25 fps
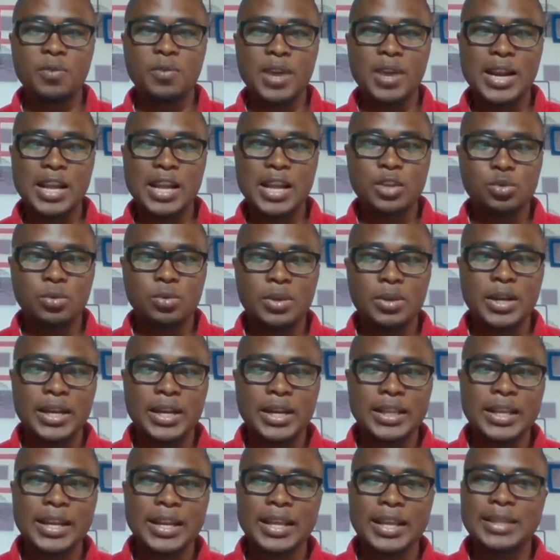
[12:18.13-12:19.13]
we found that we
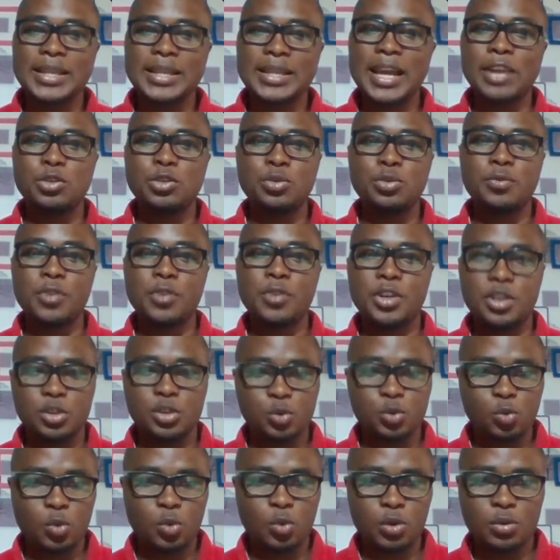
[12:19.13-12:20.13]
created a title for
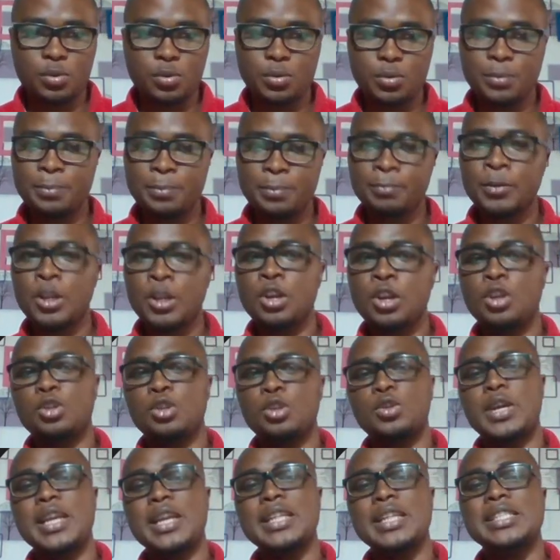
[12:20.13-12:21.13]
this work.
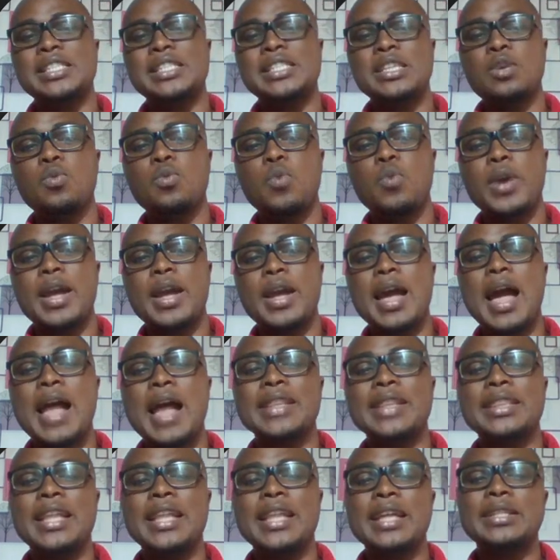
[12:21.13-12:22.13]
So anything we
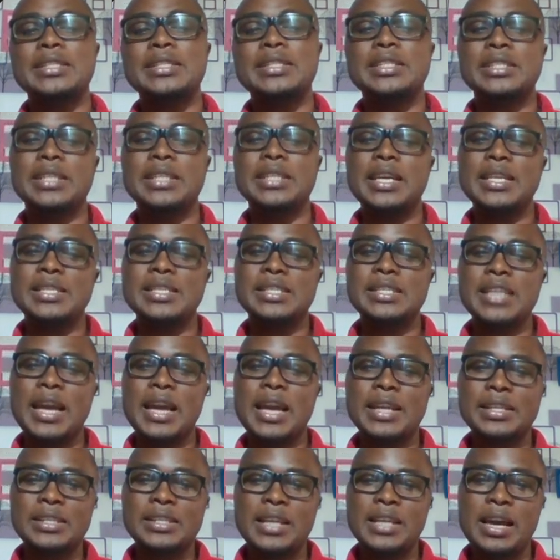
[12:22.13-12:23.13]
added
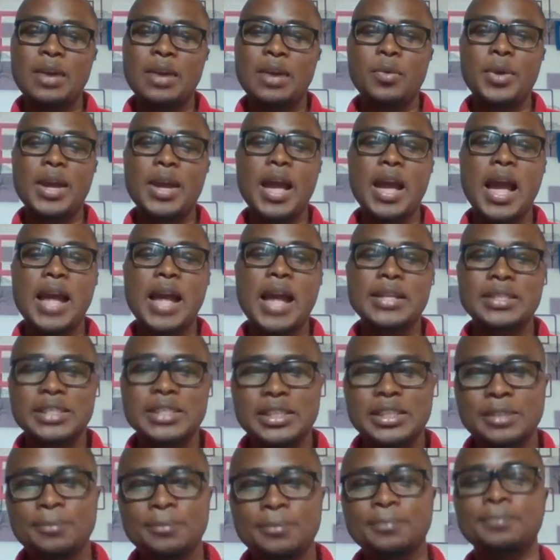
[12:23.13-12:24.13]
inside here, we
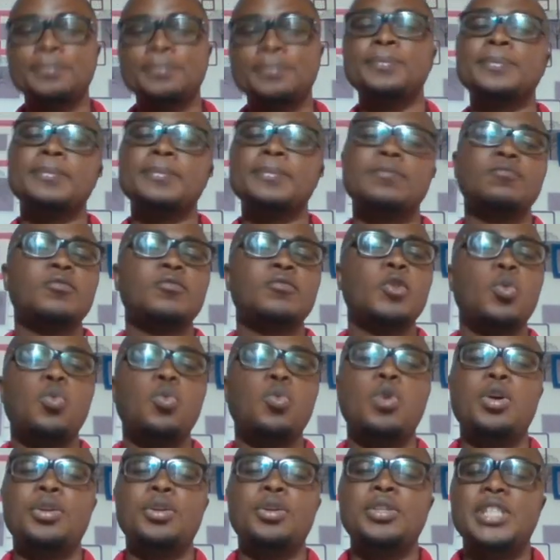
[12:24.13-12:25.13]
add,
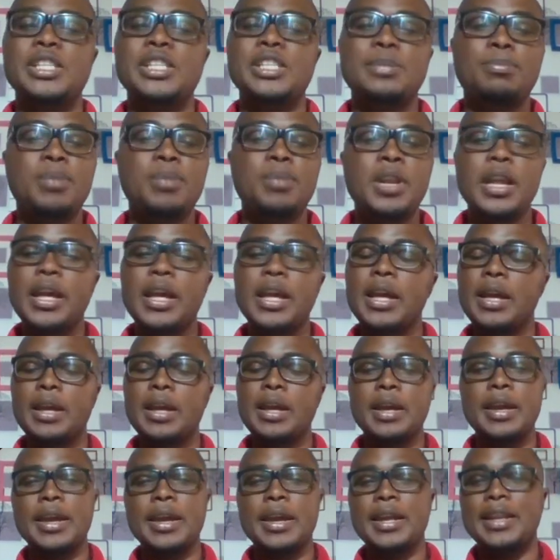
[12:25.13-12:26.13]
will
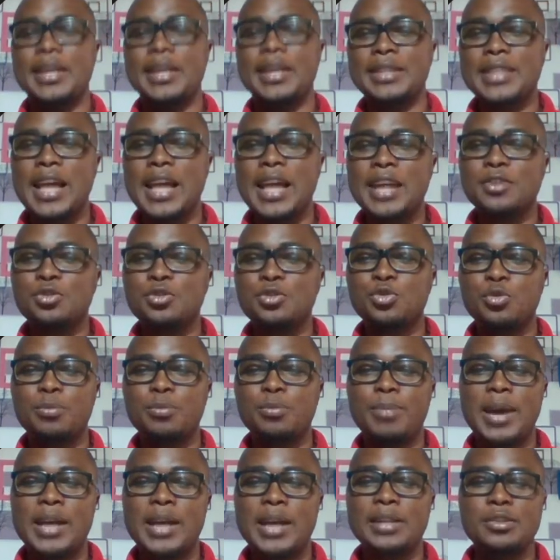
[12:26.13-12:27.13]
display in the
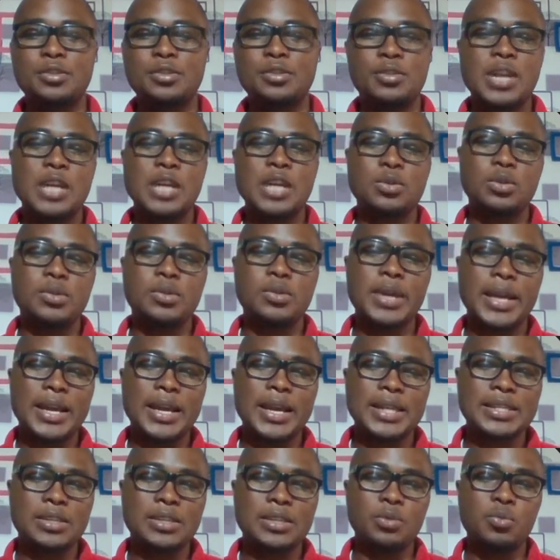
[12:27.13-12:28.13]
title bar. So that's what we're
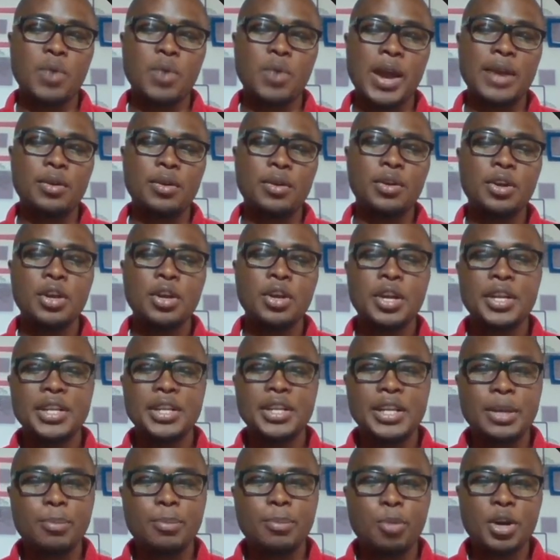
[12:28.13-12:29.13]
getting. While
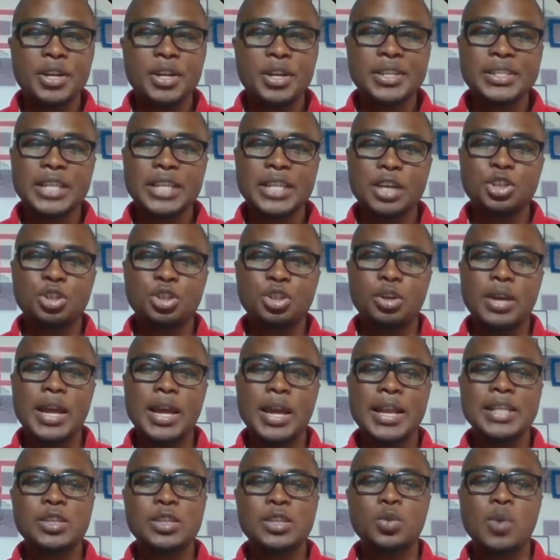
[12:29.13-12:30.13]
the body section,
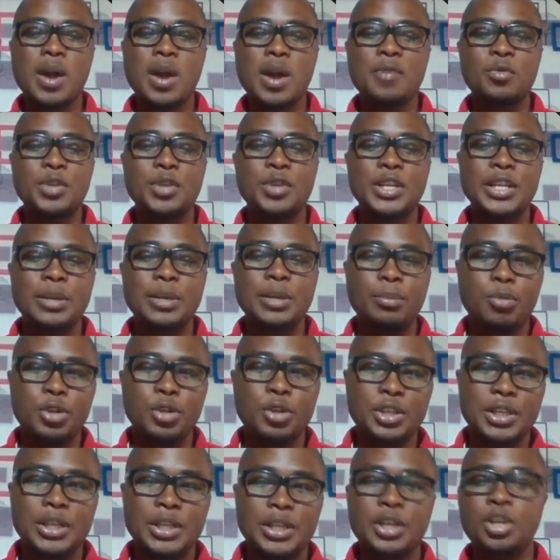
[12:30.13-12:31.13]
anything we have within the
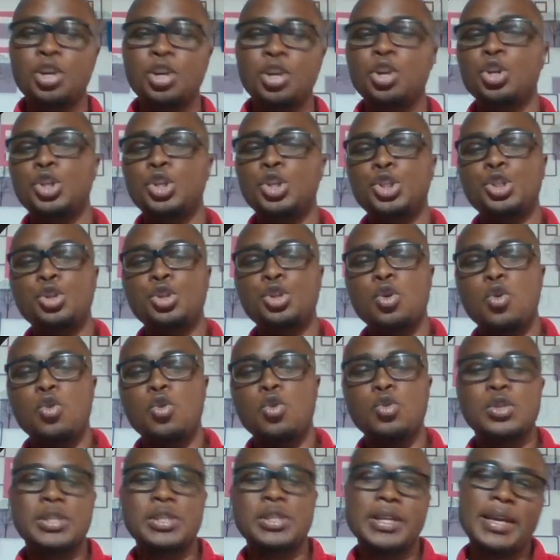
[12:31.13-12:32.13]
body
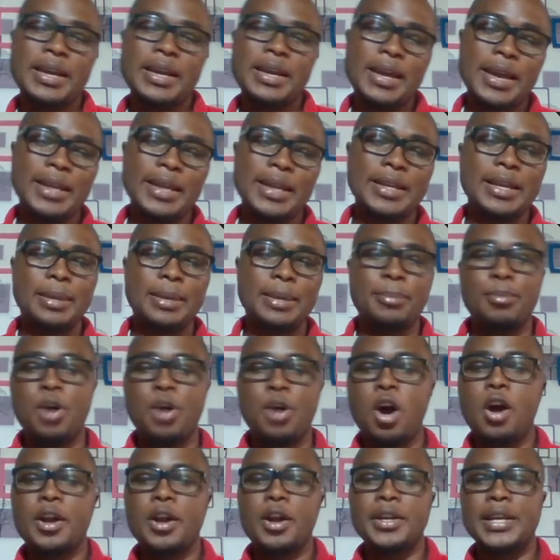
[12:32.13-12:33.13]
shows in the
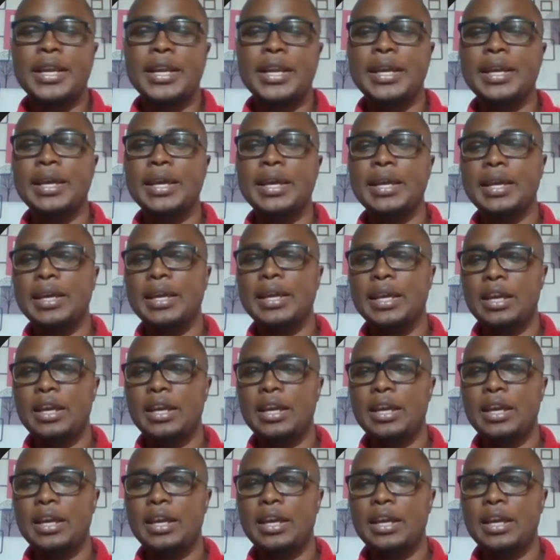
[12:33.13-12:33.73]
body